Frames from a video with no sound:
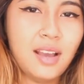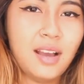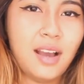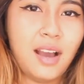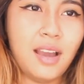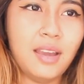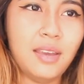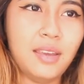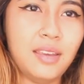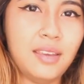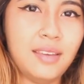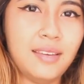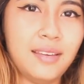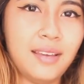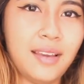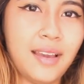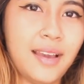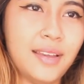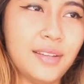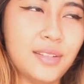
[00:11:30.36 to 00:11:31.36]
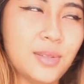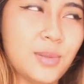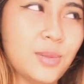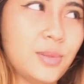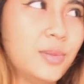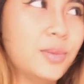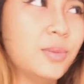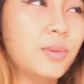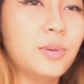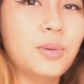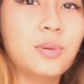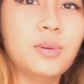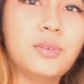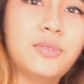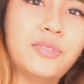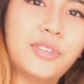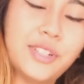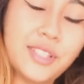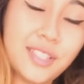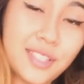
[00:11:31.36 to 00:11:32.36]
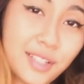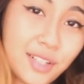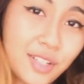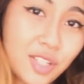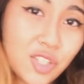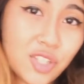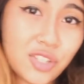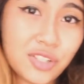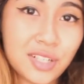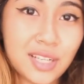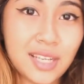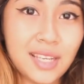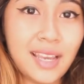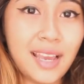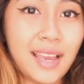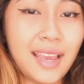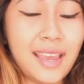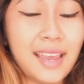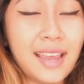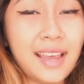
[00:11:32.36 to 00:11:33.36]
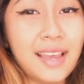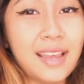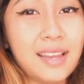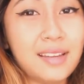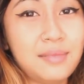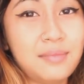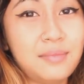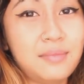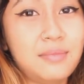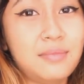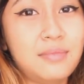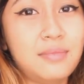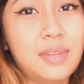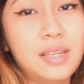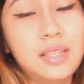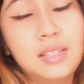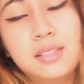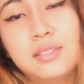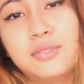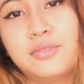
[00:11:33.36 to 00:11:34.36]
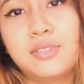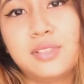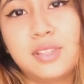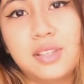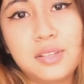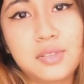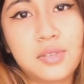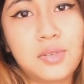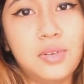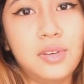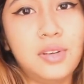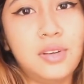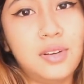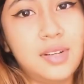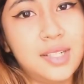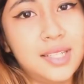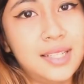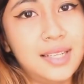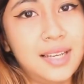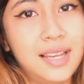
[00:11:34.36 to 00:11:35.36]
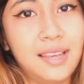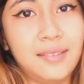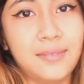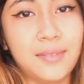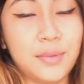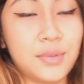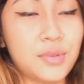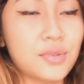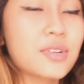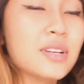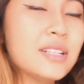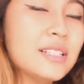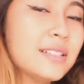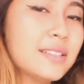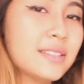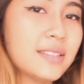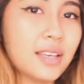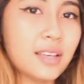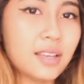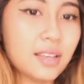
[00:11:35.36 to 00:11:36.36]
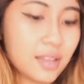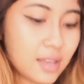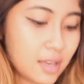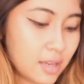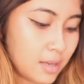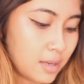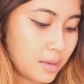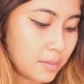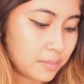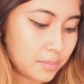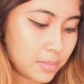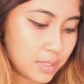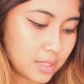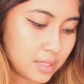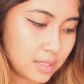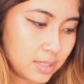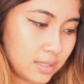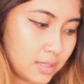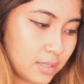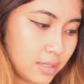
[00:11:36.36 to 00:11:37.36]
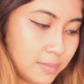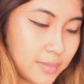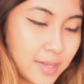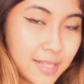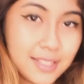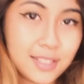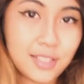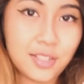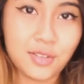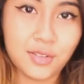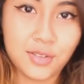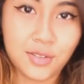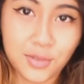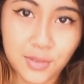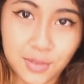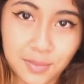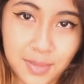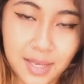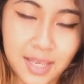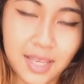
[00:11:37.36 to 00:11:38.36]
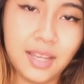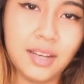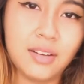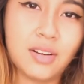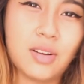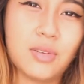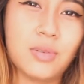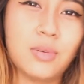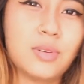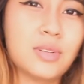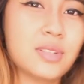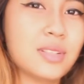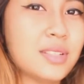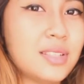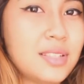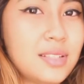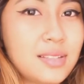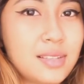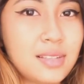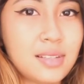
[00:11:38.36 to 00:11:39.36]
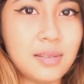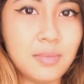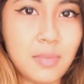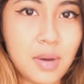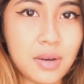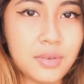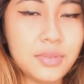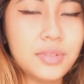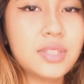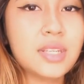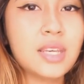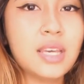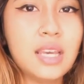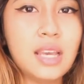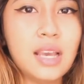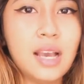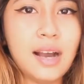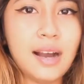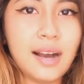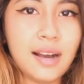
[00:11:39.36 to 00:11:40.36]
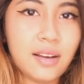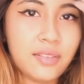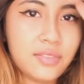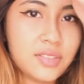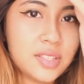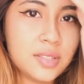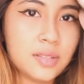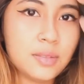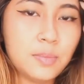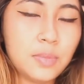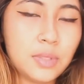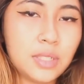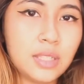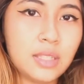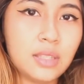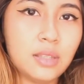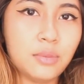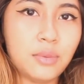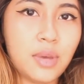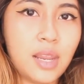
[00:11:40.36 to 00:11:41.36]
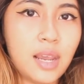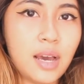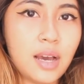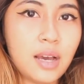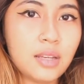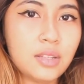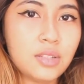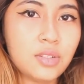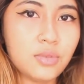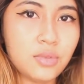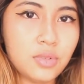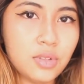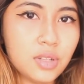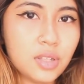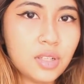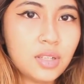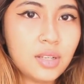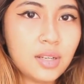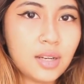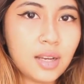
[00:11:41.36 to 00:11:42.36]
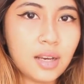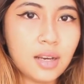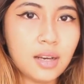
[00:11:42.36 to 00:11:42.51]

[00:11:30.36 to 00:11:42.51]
I had to go for surgery. I had many different things going on in life. I was really sick, but I managed to tone my hair out a decent amount after putting the Wella toner.